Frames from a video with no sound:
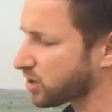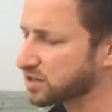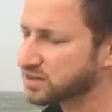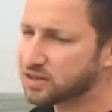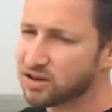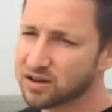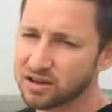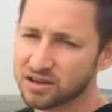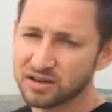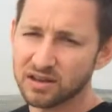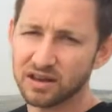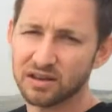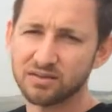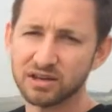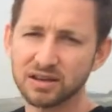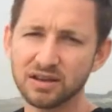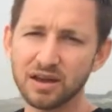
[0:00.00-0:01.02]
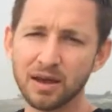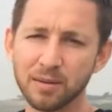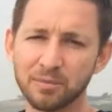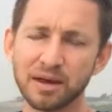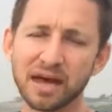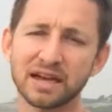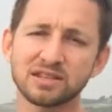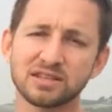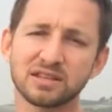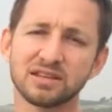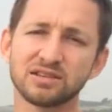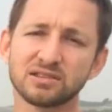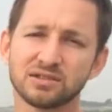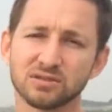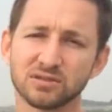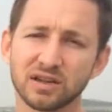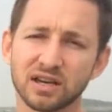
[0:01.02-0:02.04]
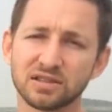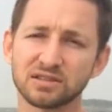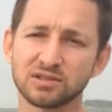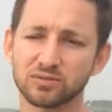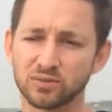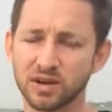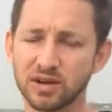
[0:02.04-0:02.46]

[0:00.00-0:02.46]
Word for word: brought the Ark of the Covenant back to Israelites